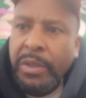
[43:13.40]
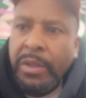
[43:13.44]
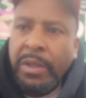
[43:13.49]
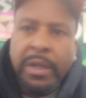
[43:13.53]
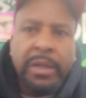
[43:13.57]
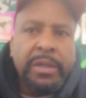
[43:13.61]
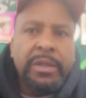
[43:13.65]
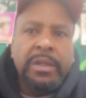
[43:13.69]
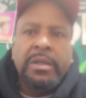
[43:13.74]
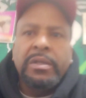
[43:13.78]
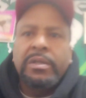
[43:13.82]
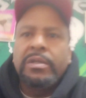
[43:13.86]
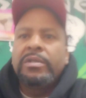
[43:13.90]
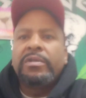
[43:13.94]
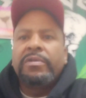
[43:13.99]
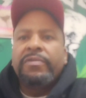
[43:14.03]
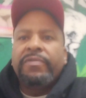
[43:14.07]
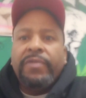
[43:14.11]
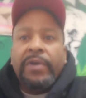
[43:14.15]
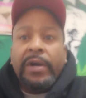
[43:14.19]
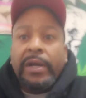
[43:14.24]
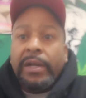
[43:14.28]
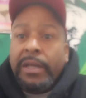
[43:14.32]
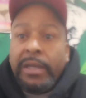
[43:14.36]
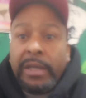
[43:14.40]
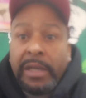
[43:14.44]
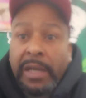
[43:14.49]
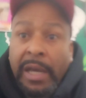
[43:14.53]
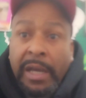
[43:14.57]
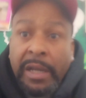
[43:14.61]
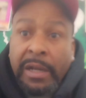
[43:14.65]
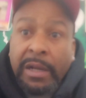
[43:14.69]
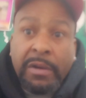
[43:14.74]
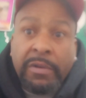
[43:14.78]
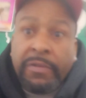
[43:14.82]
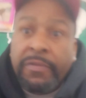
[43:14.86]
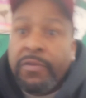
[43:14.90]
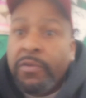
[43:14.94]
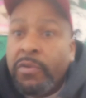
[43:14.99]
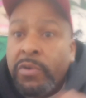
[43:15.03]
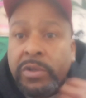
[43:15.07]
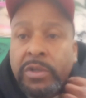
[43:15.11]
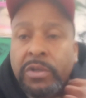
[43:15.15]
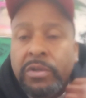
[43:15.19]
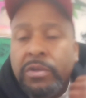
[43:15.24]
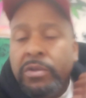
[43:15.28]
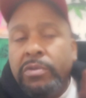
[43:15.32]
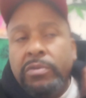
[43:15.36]
And I think this is the fight he can't
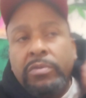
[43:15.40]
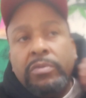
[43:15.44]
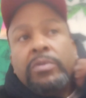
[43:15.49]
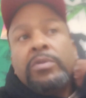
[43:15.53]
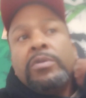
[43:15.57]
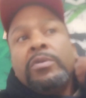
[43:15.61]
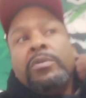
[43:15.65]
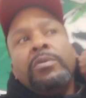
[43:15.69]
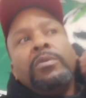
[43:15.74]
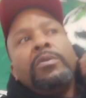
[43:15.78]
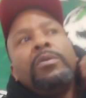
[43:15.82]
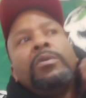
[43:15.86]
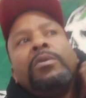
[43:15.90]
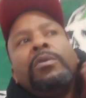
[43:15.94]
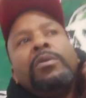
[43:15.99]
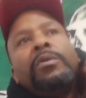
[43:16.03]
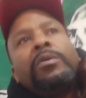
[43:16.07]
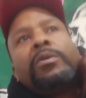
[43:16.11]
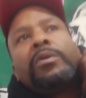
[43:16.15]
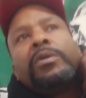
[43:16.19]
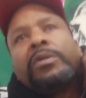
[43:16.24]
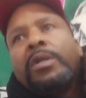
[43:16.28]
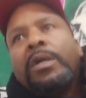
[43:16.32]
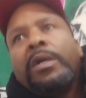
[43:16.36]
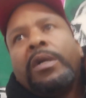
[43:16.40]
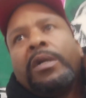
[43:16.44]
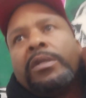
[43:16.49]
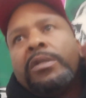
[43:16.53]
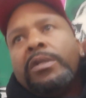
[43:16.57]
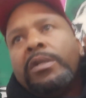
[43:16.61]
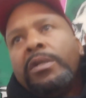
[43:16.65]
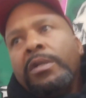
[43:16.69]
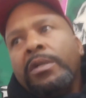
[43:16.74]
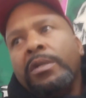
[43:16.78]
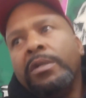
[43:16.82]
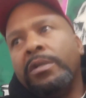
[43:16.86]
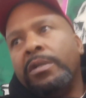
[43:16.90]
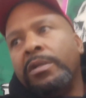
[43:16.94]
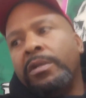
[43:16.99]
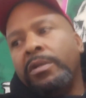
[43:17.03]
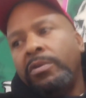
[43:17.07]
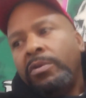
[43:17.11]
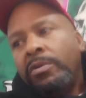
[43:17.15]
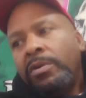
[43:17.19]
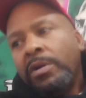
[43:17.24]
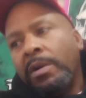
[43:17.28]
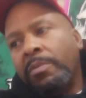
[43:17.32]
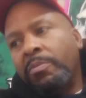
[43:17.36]
afford to lose. Because like I said,
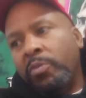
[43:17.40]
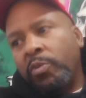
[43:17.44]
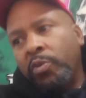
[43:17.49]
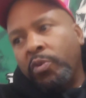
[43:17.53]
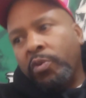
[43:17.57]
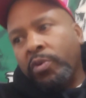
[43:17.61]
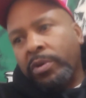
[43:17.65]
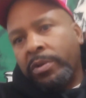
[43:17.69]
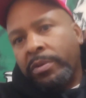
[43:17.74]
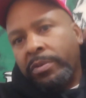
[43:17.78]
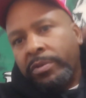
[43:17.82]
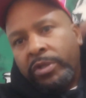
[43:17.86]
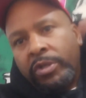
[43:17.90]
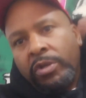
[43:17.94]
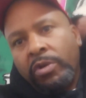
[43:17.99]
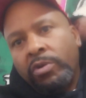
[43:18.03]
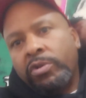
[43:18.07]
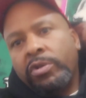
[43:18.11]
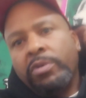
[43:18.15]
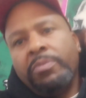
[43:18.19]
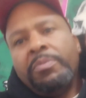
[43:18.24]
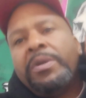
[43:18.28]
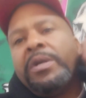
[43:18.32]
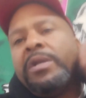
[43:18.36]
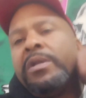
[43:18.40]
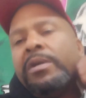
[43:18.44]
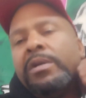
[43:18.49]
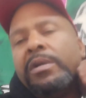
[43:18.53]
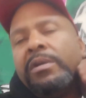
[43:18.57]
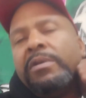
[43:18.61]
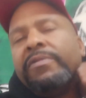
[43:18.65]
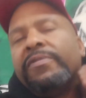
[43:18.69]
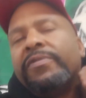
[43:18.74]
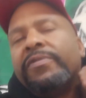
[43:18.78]
you got more social media